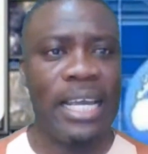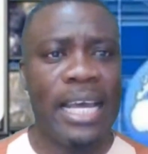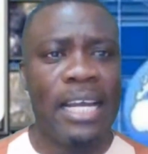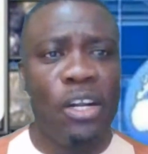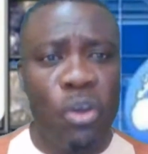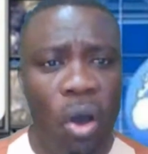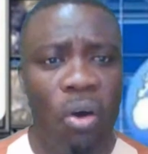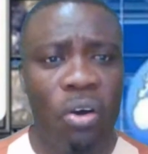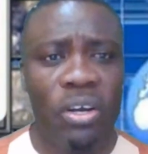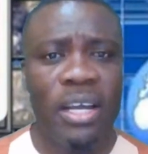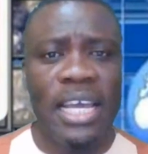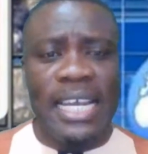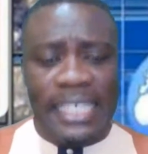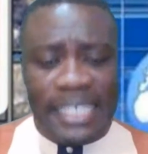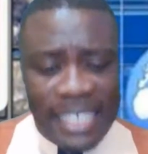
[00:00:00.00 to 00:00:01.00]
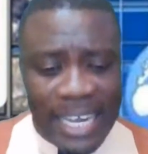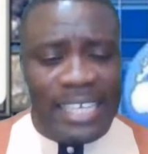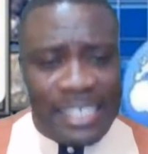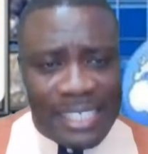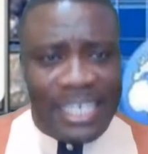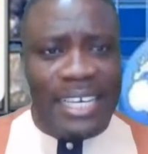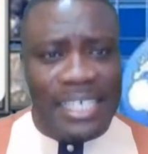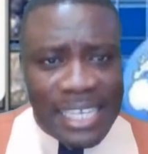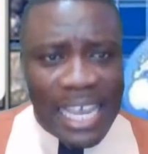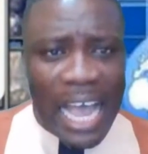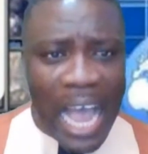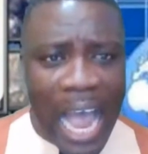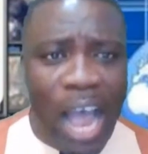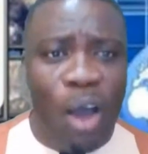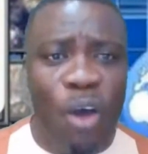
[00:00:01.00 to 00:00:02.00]
Look, this is
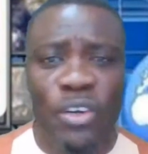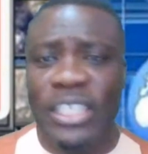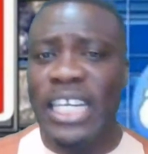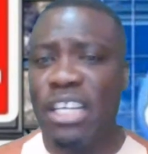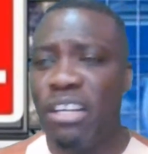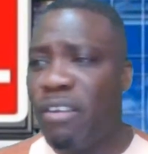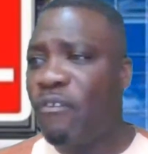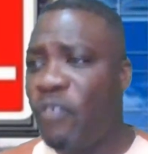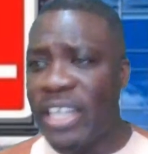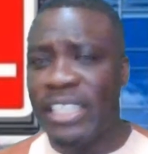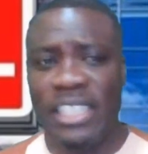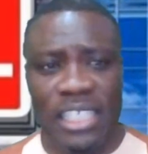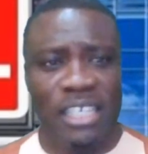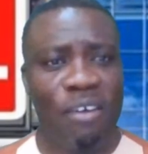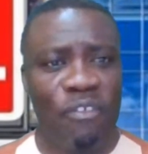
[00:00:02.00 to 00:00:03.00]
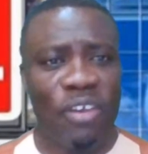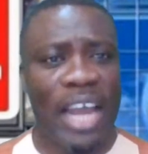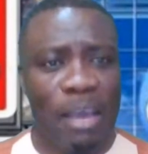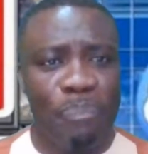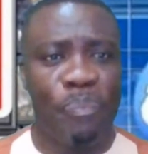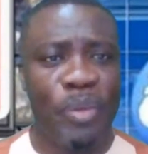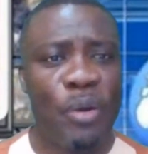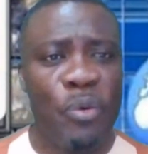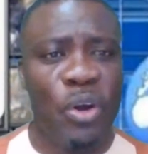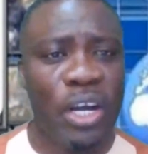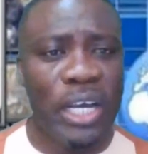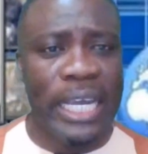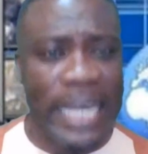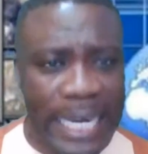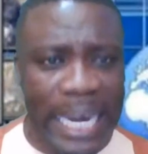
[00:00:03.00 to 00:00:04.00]
how the University of Liberia
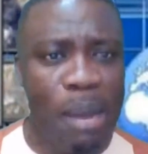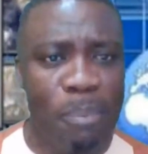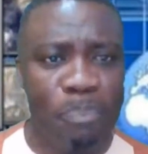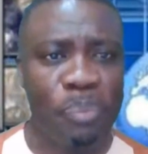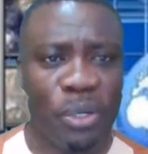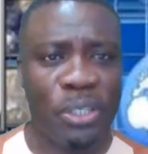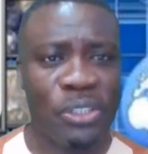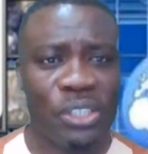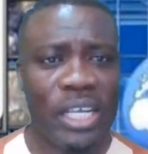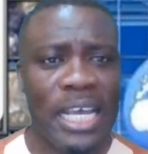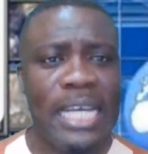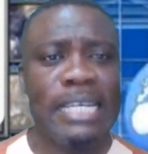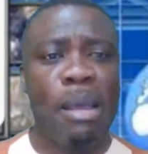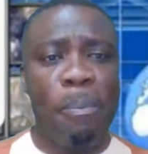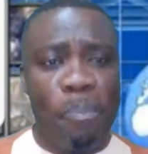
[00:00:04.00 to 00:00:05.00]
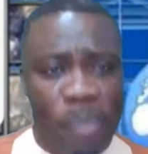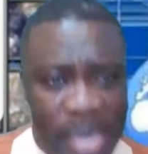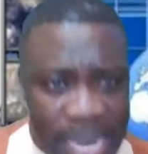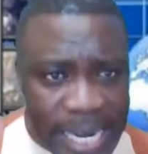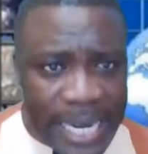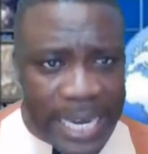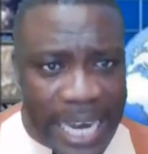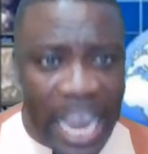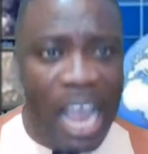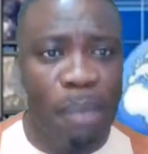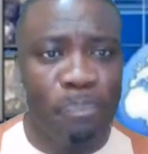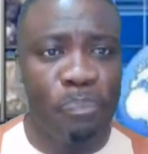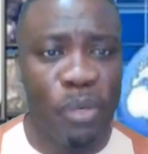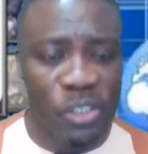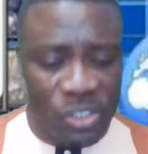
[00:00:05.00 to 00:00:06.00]
campus, the main
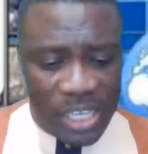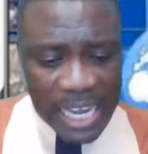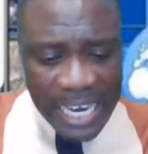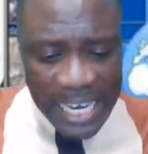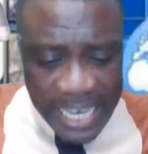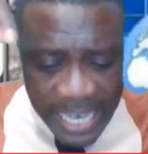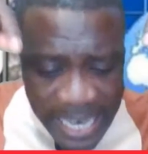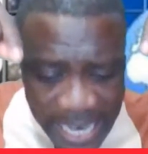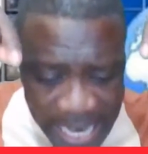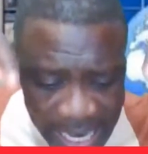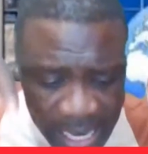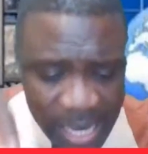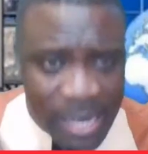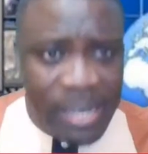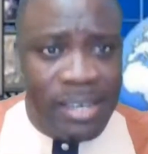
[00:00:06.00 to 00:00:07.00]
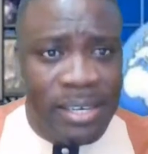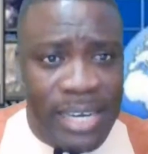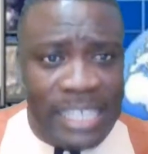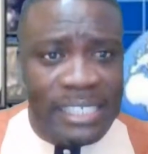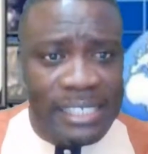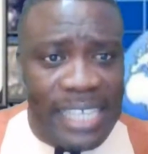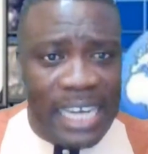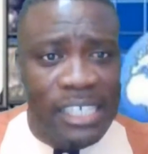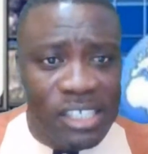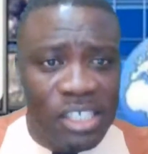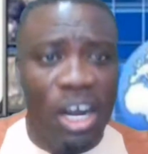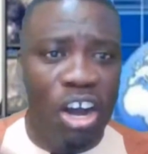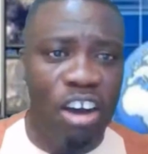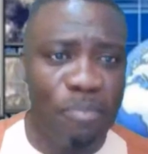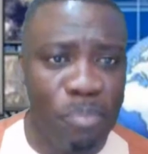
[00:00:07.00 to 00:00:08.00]
campus in the center
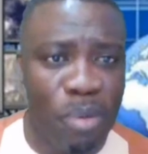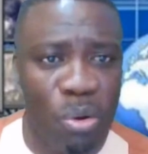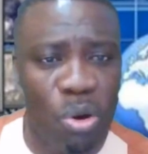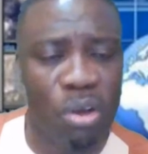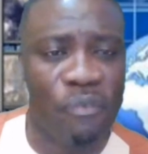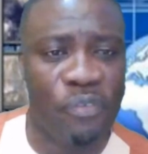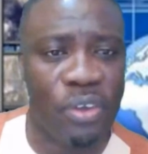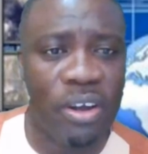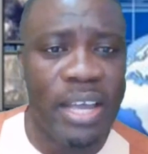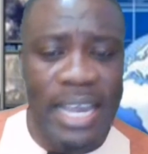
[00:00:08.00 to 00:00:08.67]
of Monrovia,